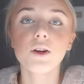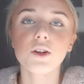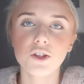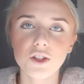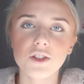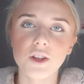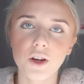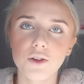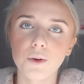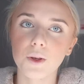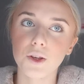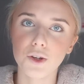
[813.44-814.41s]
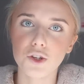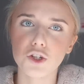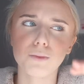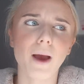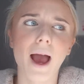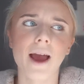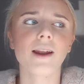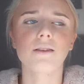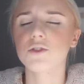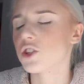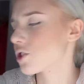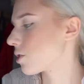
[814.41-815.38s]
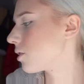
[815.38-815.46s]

only just started doing YouTube and I've just